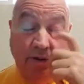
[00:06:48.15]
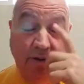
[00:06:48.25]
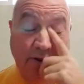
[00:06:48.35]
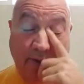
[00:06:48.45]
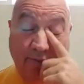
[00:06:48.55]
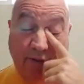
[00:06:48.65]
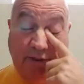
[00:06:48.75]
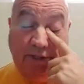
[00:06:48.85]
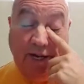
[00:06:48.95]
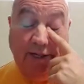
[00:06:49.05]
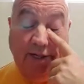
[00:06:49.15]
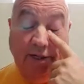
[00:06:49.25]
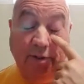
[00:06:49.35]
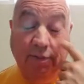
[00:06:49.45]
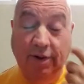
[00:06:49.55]
stepped aside a
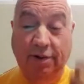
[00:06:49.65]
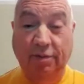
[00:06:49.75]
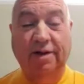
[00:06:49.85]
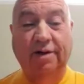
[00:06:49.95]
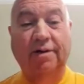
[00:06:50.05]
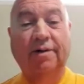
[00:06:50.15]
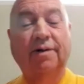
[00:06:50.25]
little bit with their